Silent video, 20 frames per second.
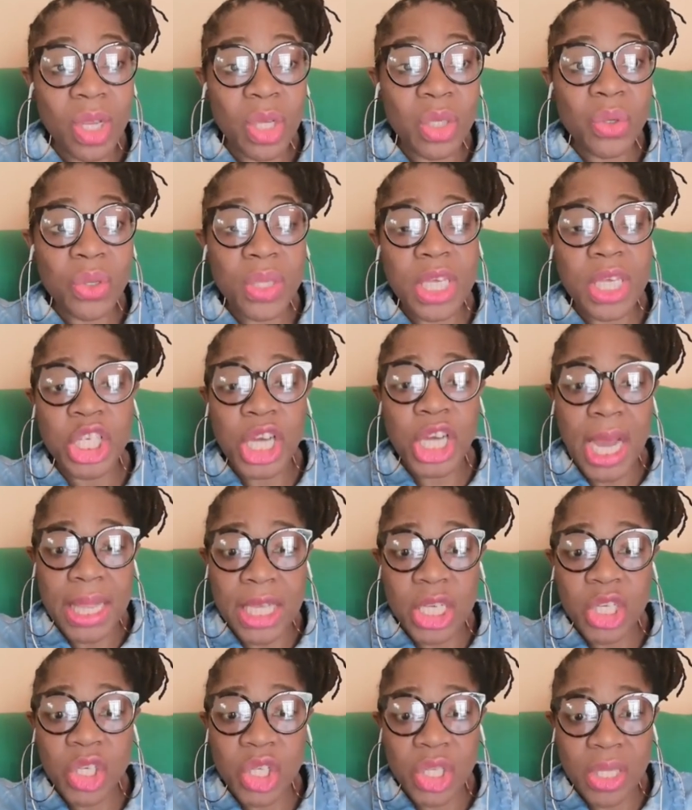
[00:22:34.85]
So the
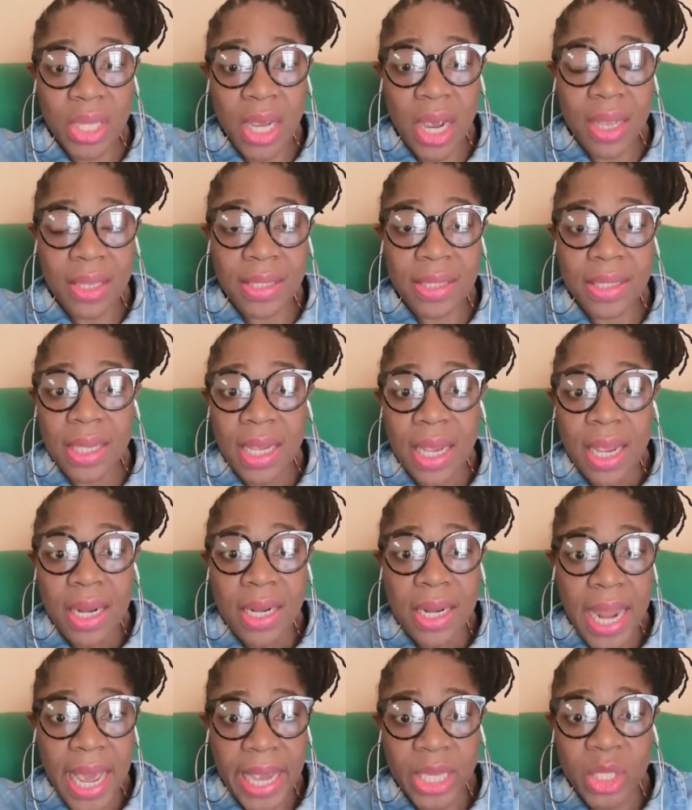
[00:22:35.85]
challenge starts
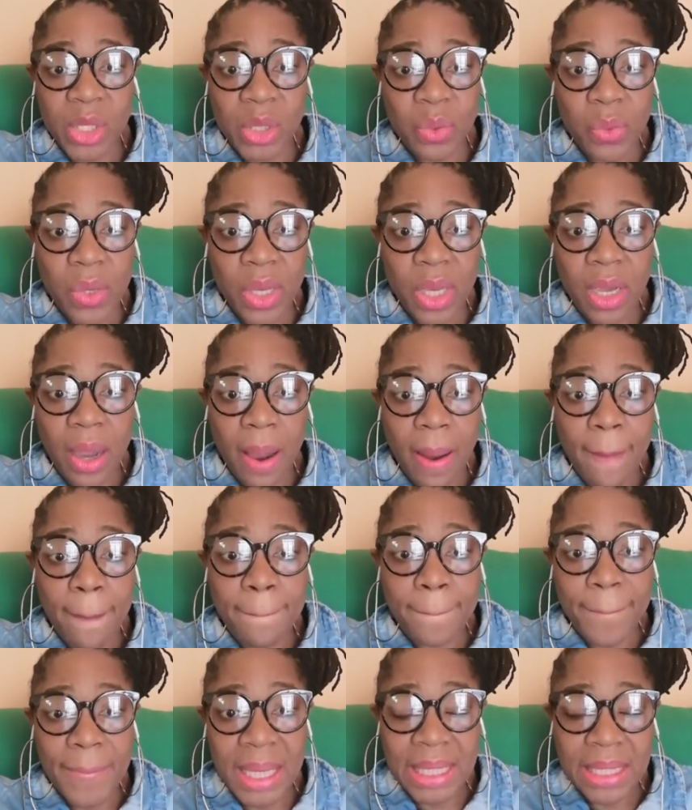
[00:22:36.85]
next week,
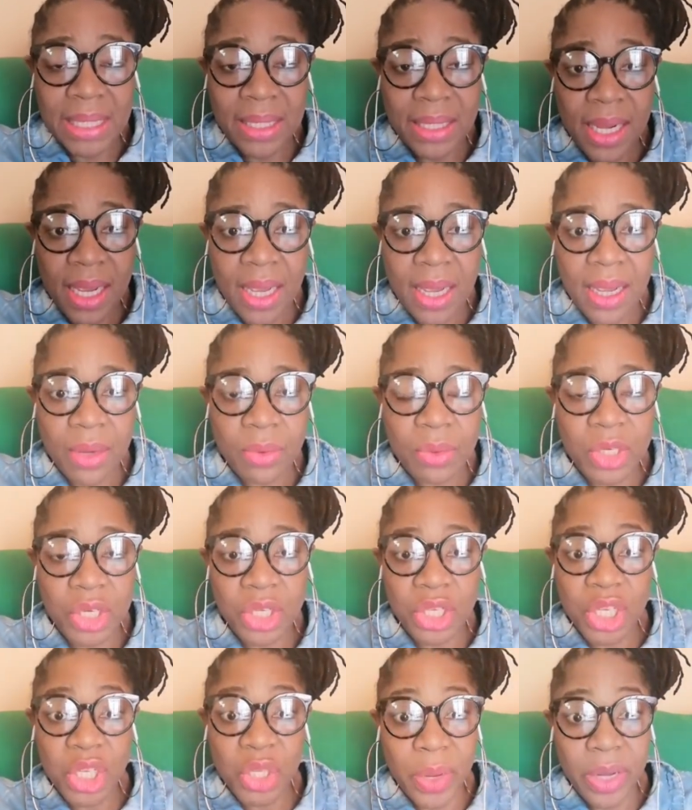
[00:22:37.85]
Monday, which
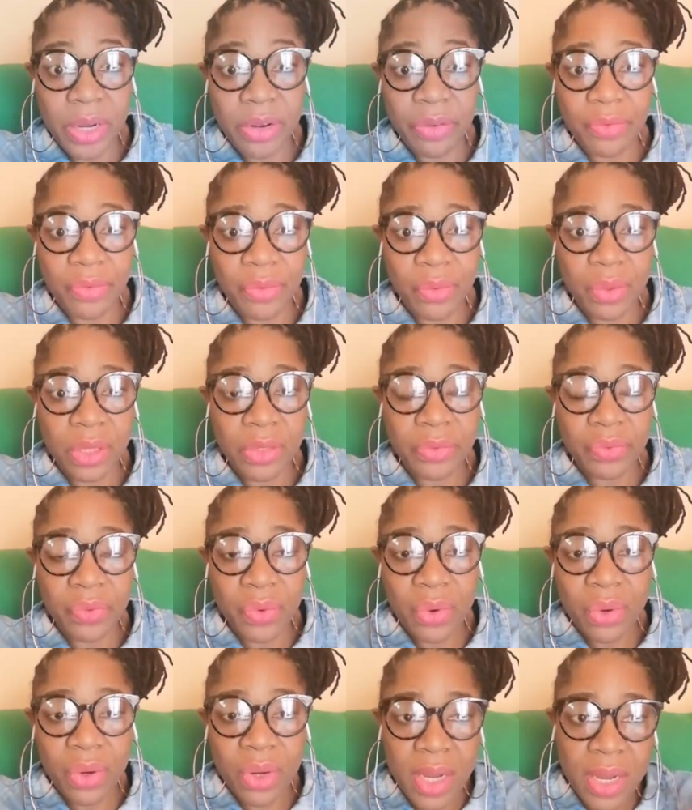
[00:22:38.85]
is the 24th of
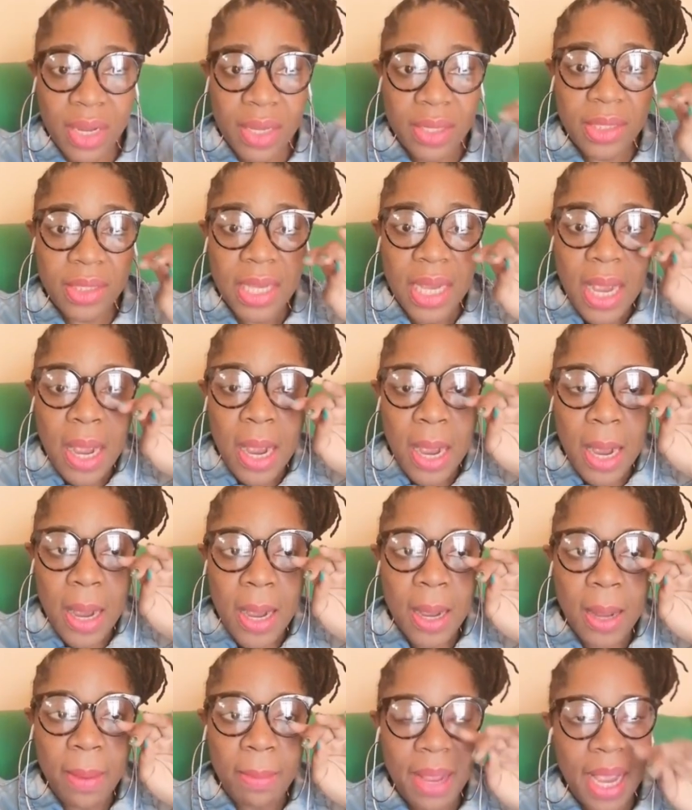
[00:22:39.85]
August.
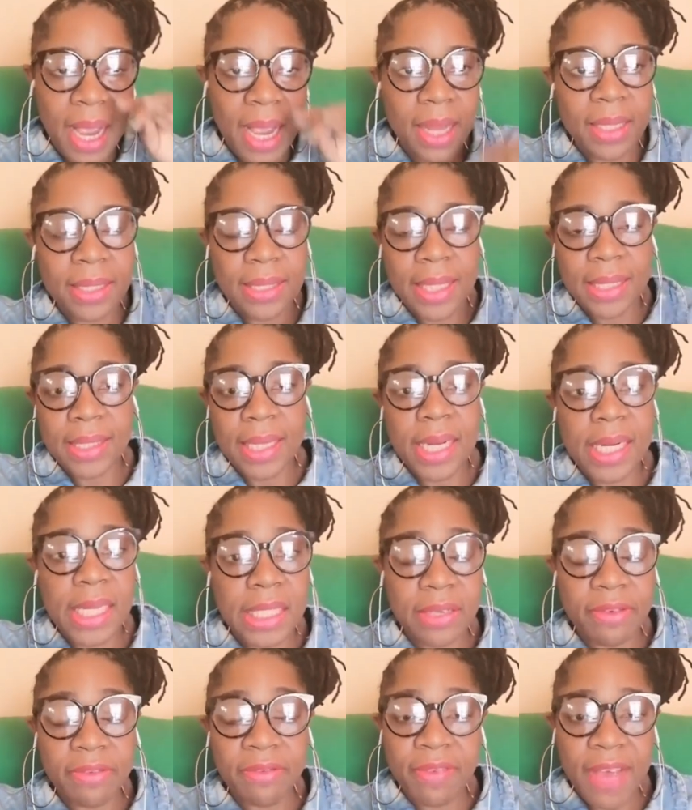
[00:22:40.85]
And as I said,
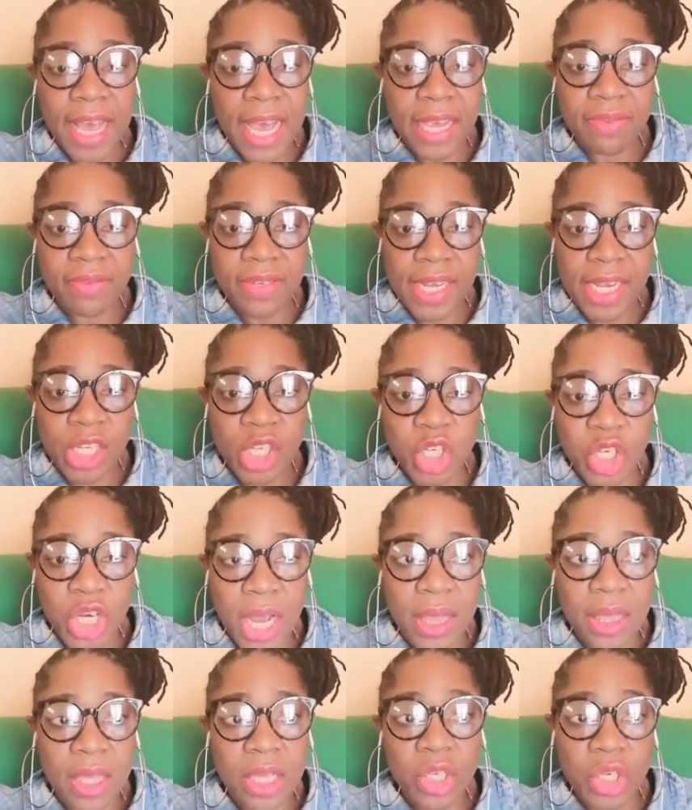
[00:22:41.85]
it's a 5-day
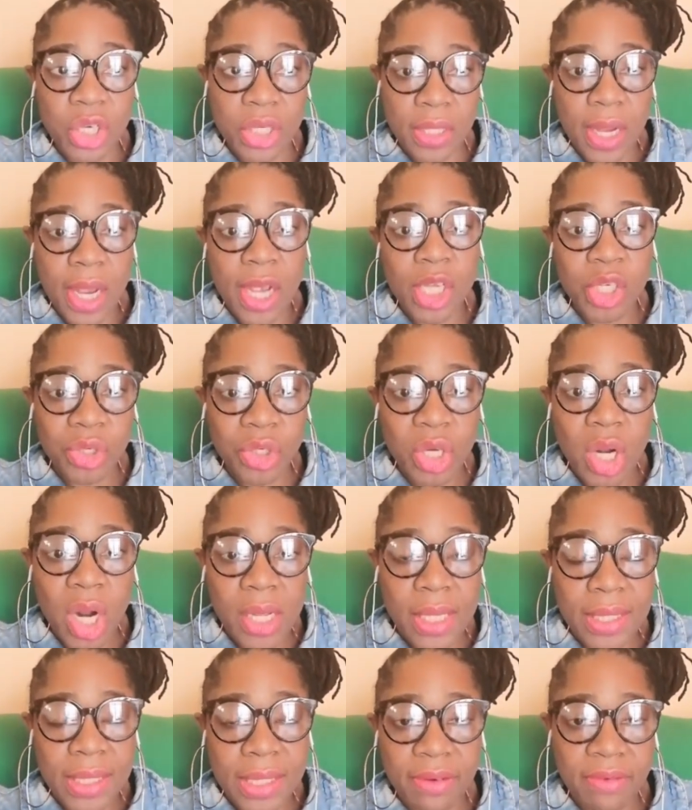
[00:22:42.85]
challenge. It's
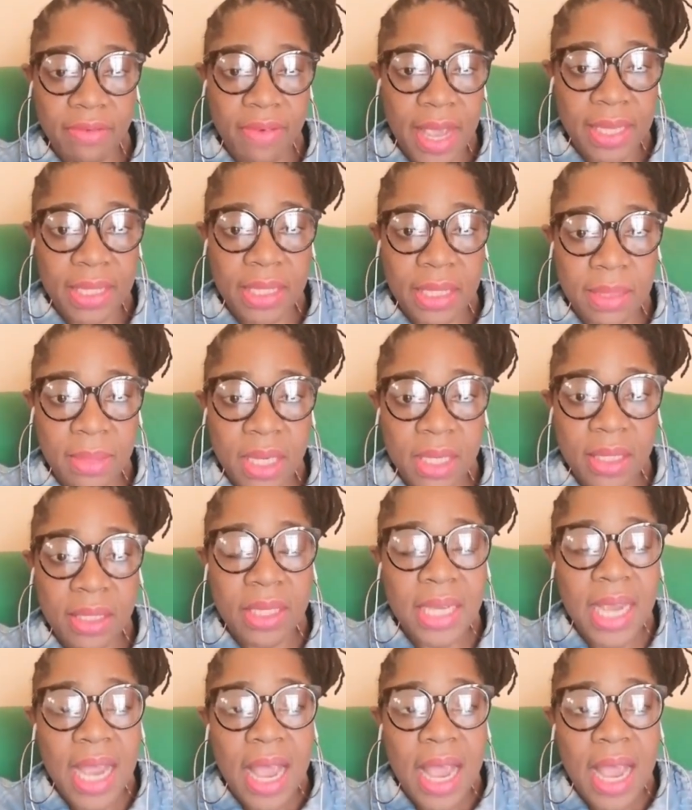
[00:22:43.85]
$100 investment,